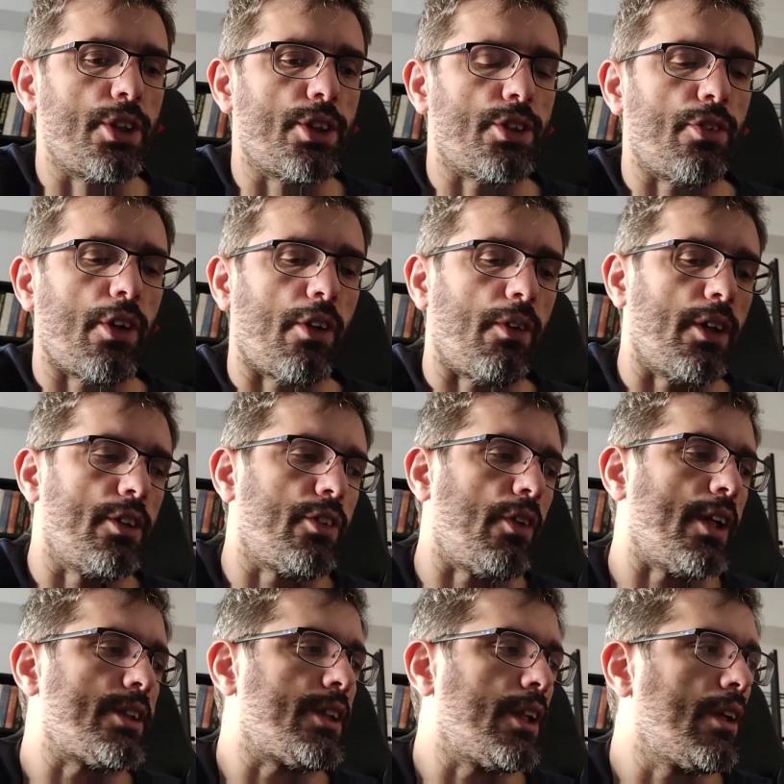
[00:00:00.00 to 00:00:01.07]
is very
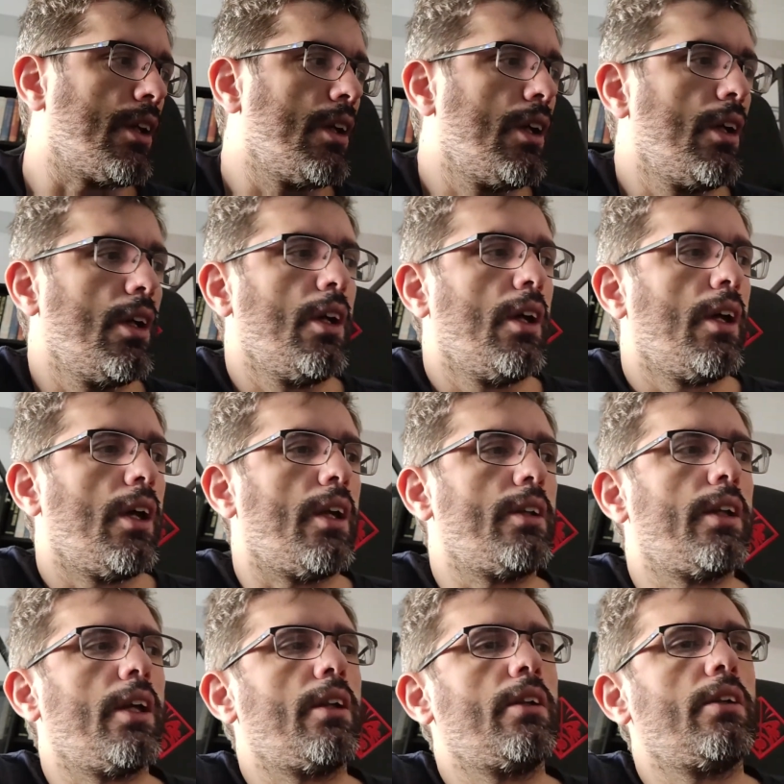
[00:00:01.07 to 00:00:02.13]
interesting. And
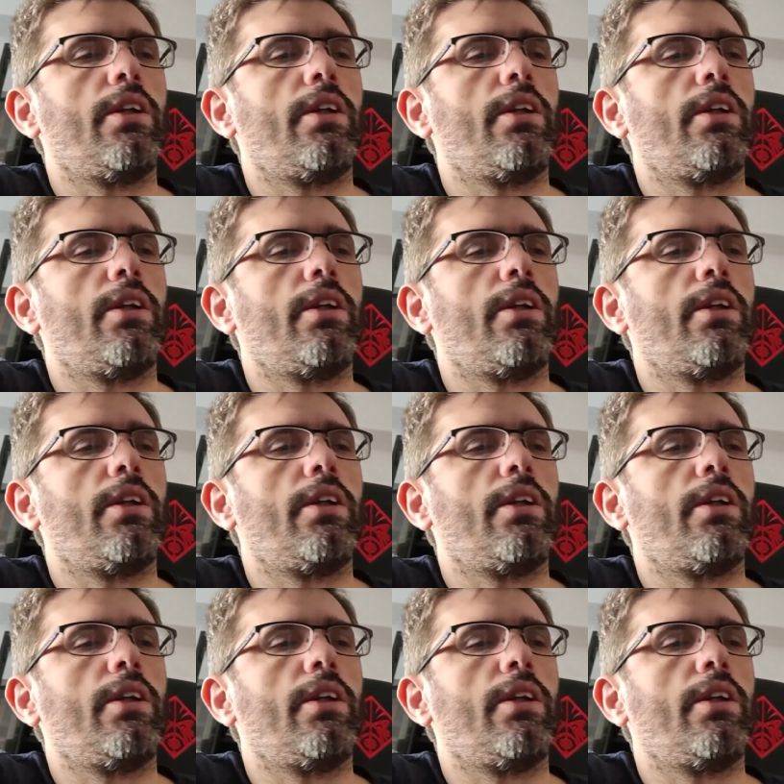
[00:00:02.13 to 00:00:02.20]
then